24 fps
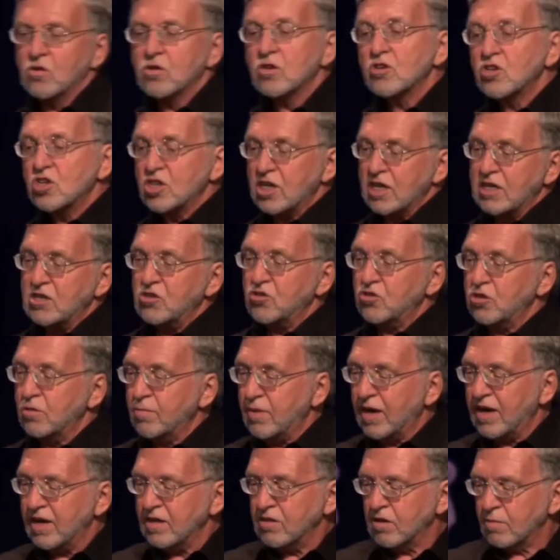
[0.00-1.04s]
going to change their
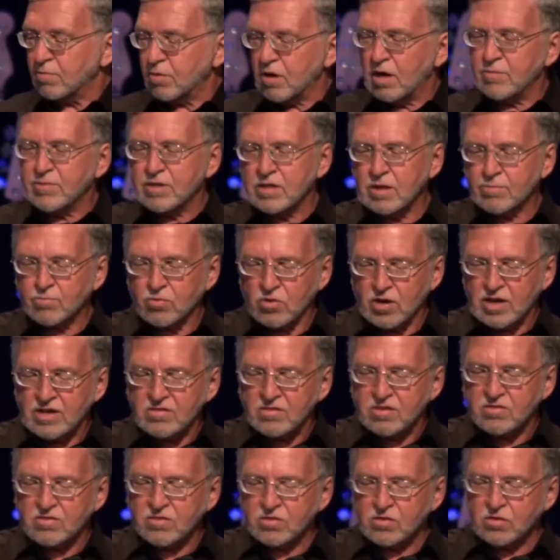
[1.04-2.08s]
mind. They're probably in the
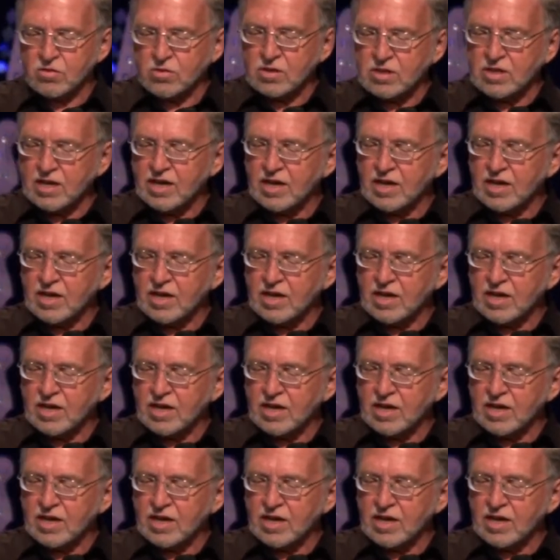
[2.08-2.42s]
process of doing